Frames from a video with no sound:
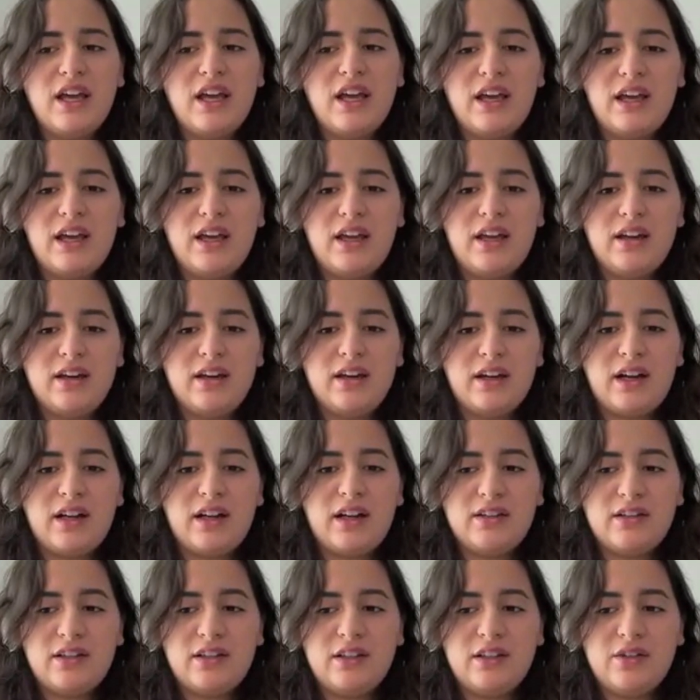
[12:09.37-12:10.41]
and
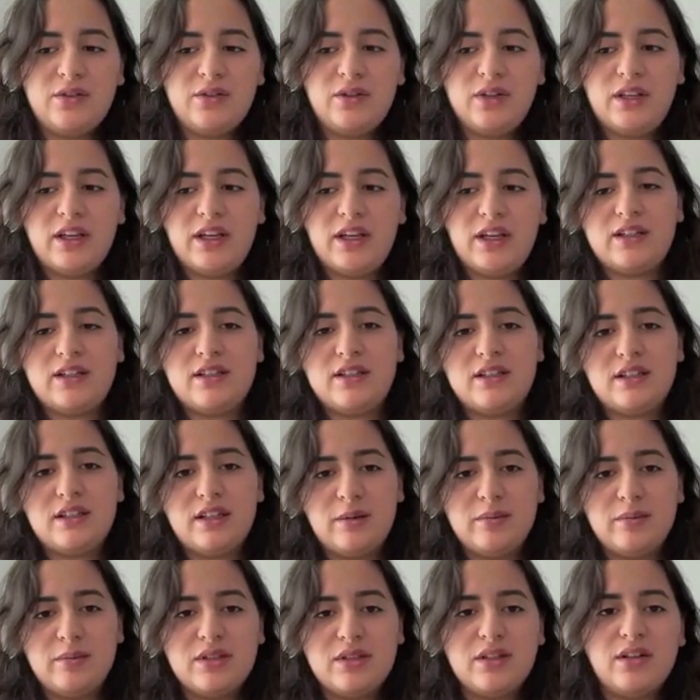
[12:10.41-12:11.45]
needed to get
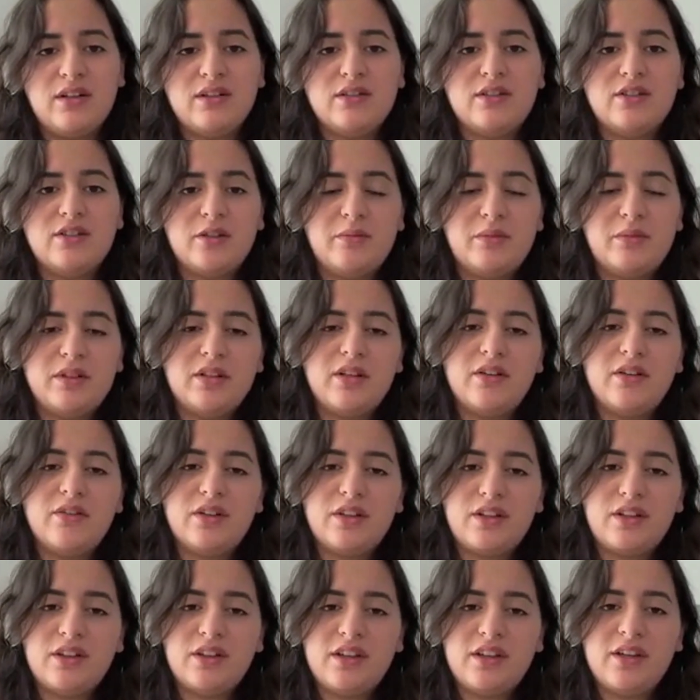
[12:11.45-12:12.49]
stem cell treatment and
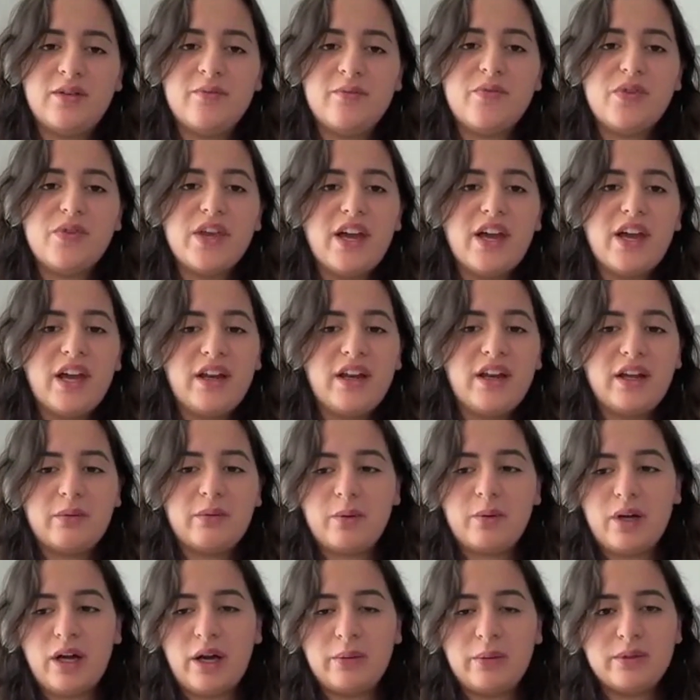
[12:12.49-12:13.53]
everything.
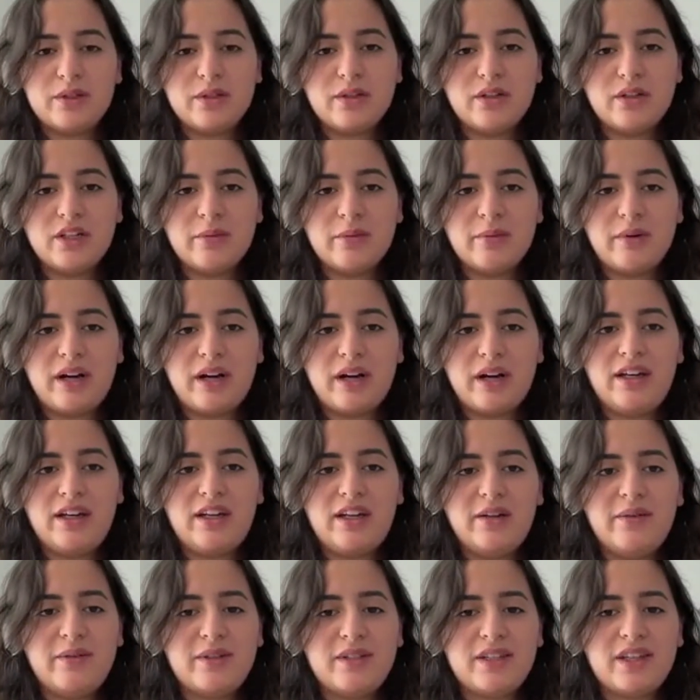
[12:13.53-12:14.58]
And I was learning about
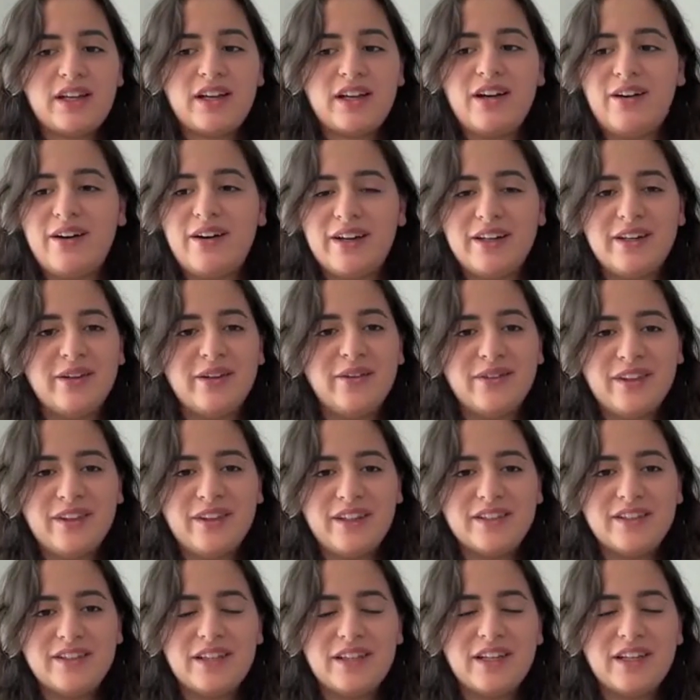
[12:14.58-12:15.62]
it, and I was like, oh, I know
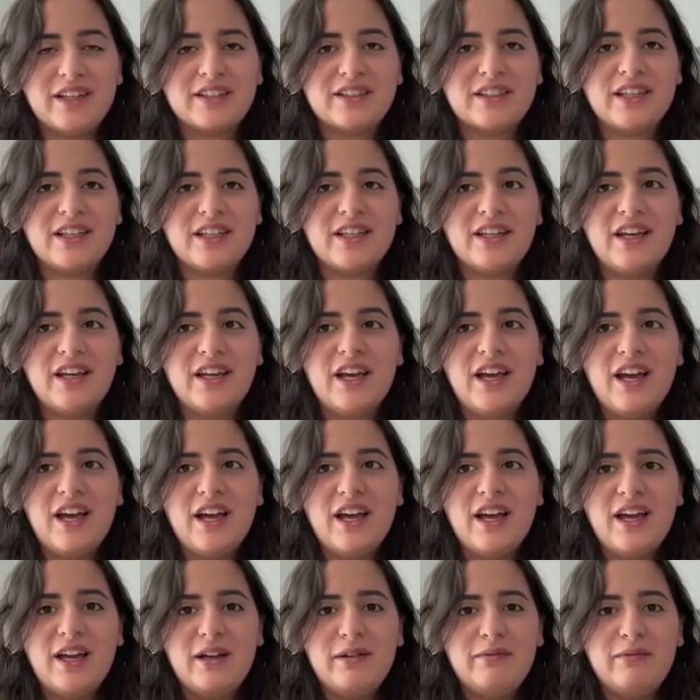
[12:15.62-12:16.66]
these things. And
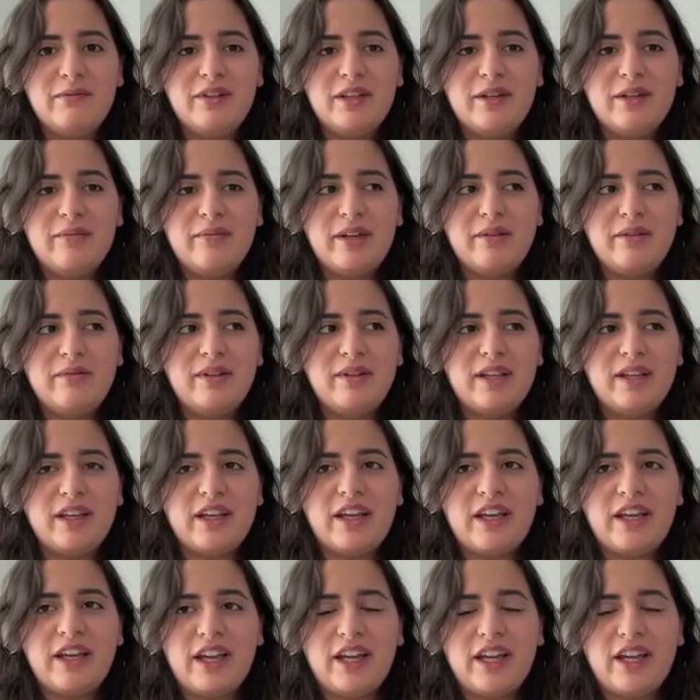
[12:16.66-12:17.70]
it really made me like
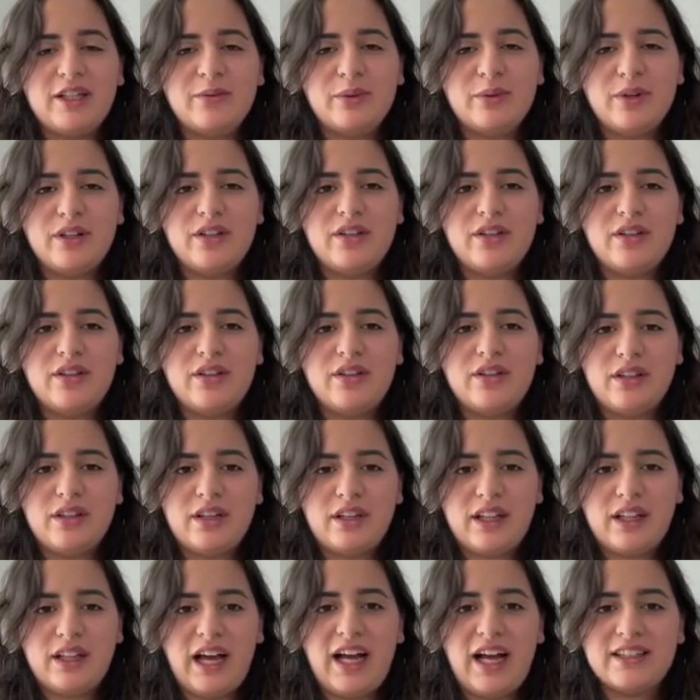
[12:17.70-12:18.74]
engage with
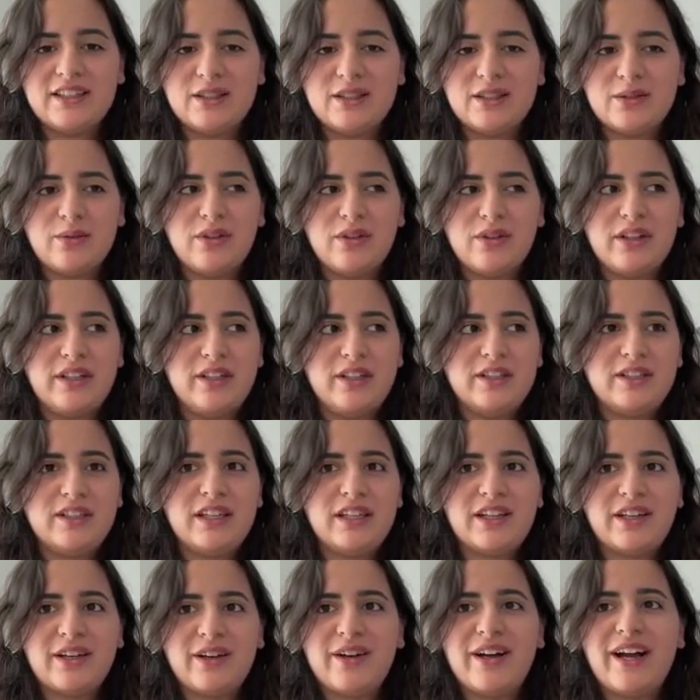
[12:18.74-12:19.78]
the class as well. And it's
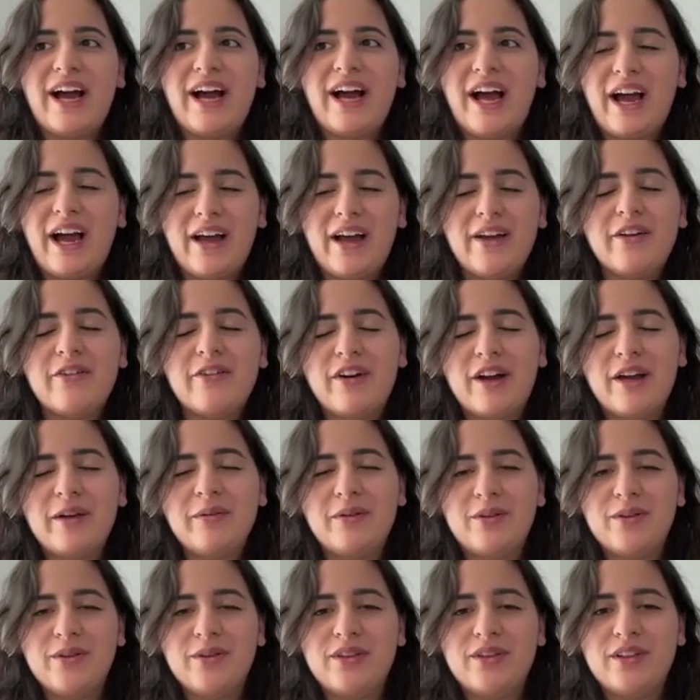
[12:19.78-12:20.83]
like, if I
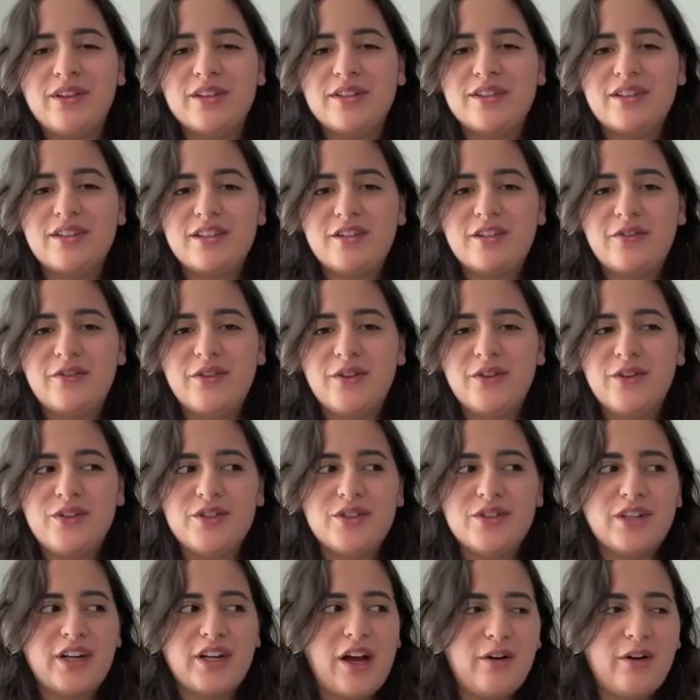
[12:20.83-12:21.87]
do this in the
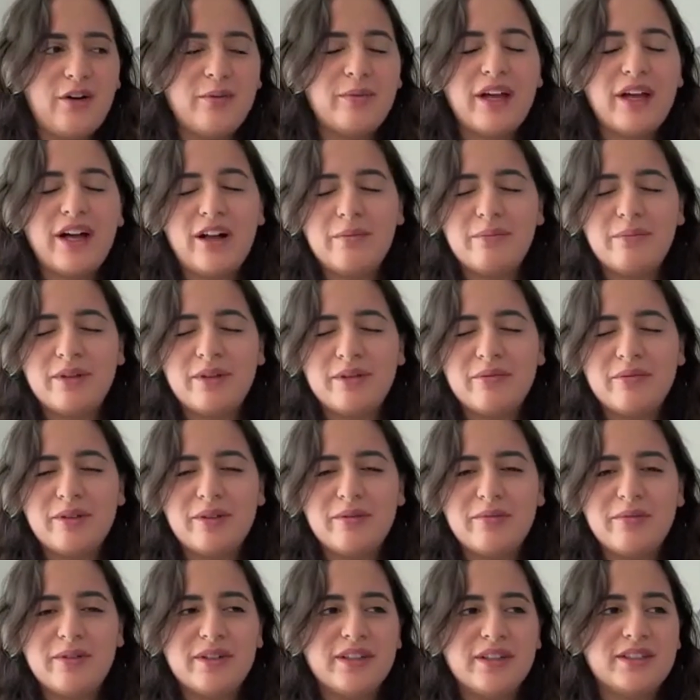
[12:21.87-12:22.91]
future, I will be helping
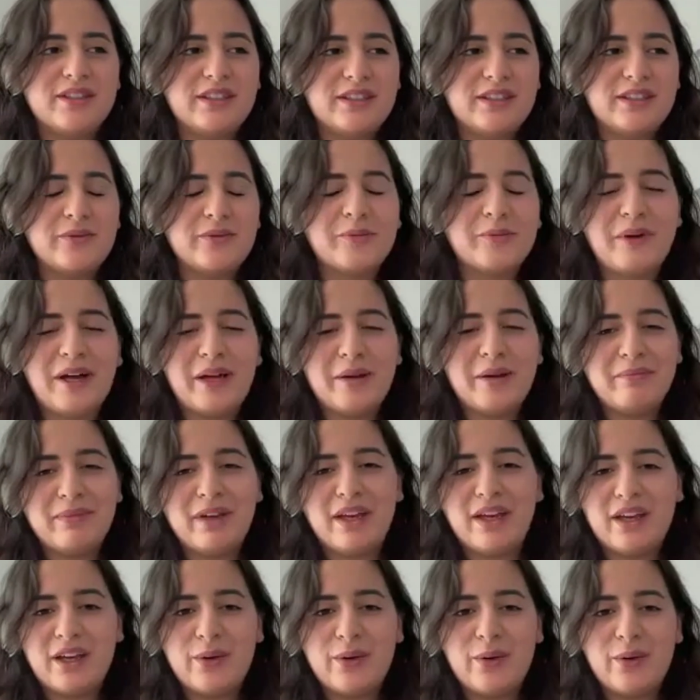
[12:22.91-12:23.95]
people, because this is my
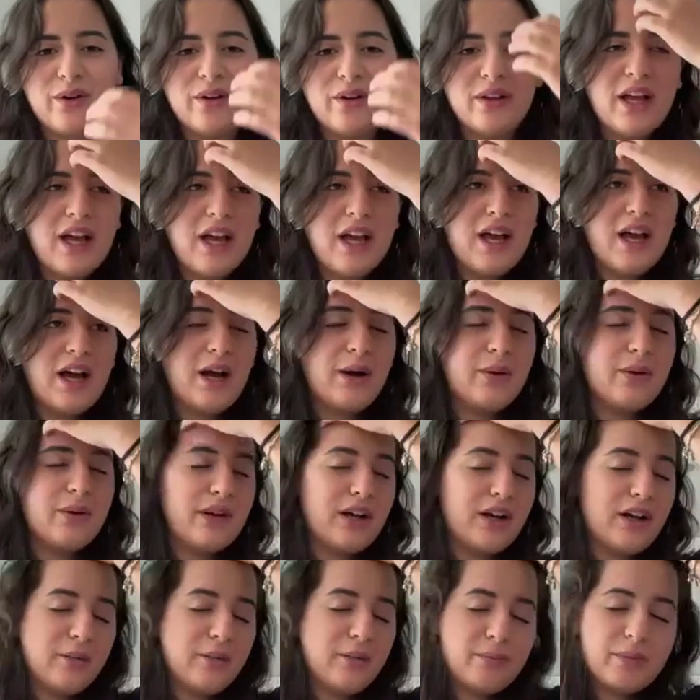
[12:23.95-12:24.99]
main goal. I
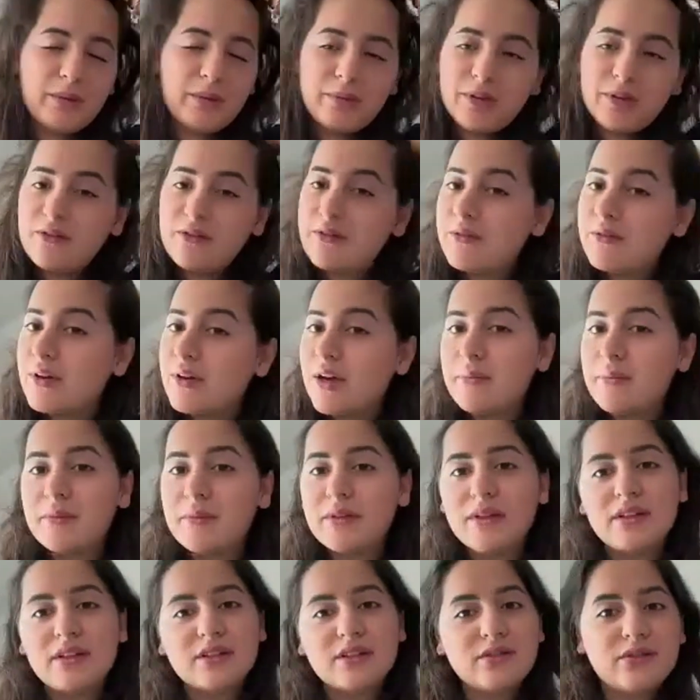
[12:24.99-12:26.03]
want to help people if I'm
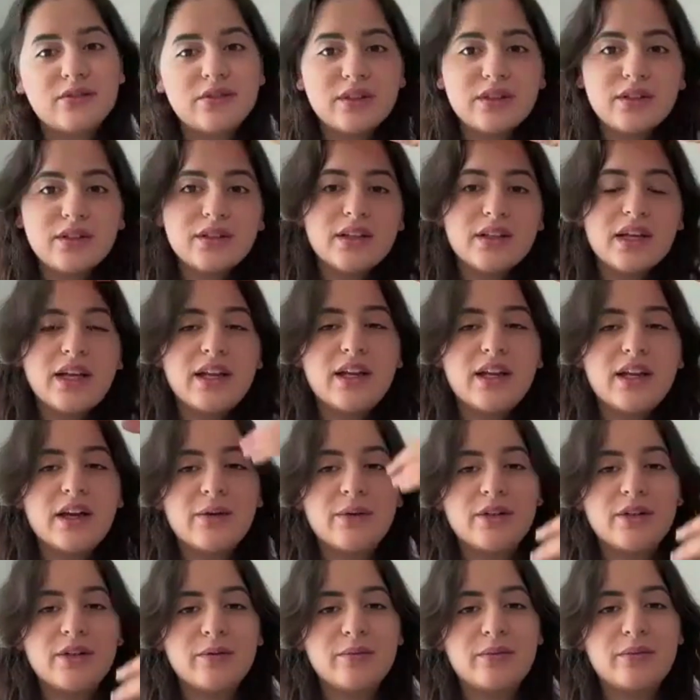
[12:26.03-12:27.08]
in this field, and I
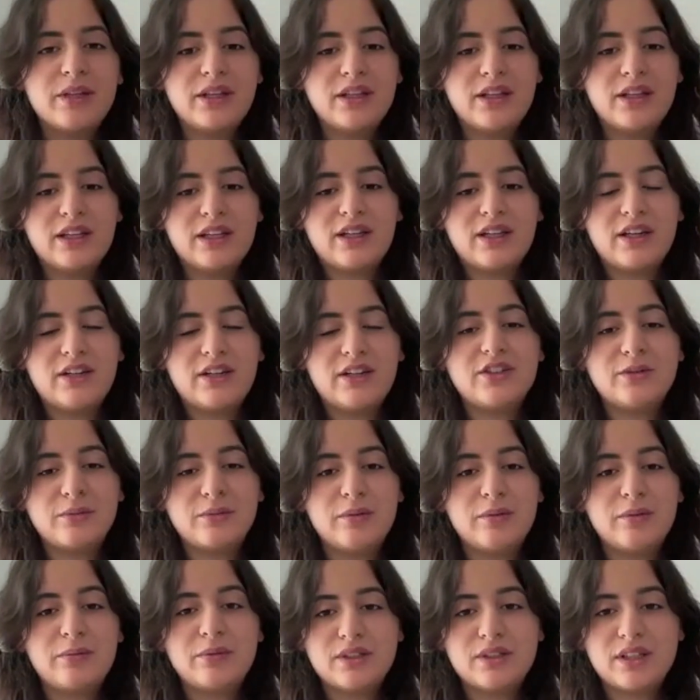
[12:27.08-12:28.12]
want to be like touching
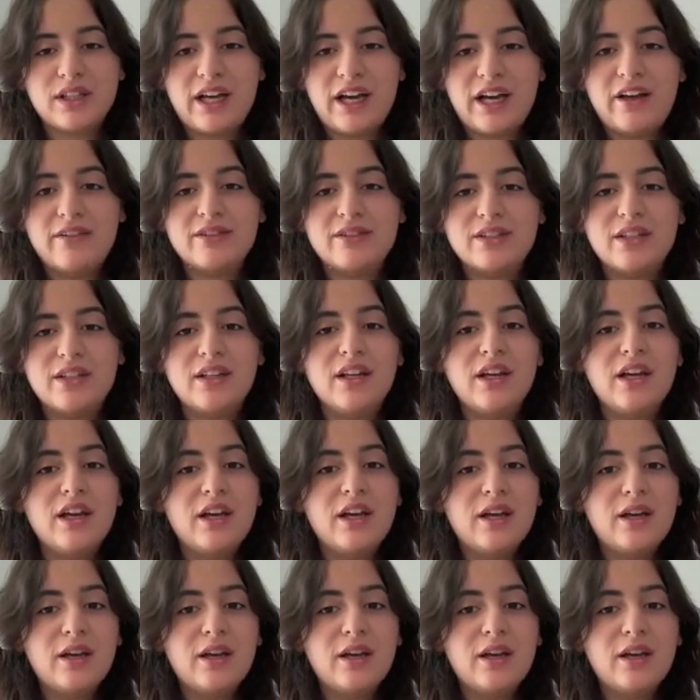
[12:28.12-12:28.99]
people's lives and